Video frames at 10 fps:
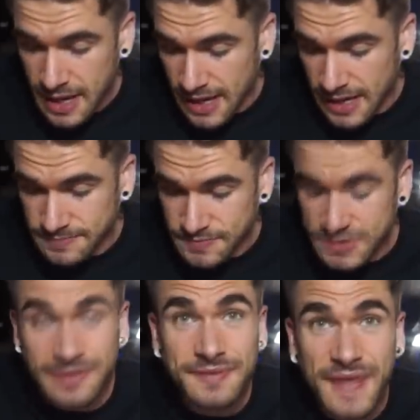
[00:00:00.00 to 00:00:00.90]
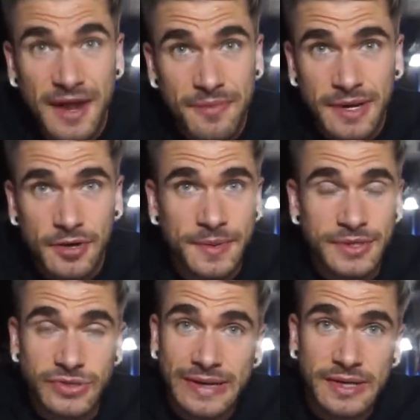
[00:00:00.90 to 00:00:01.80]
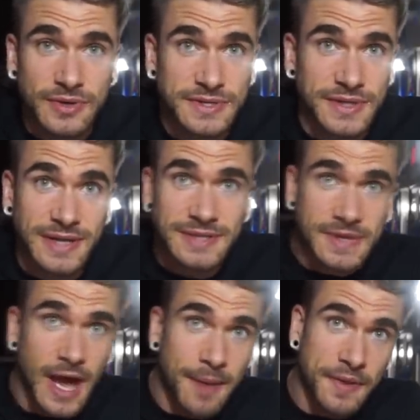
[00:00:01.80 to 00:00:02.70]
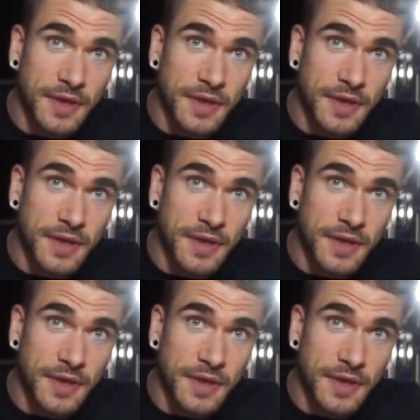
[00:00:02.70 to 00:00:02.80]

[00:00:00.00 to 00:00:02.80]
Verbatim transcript: Um, so that's what that, everybody. Hope you enjoyed. Of course, the next up to happy,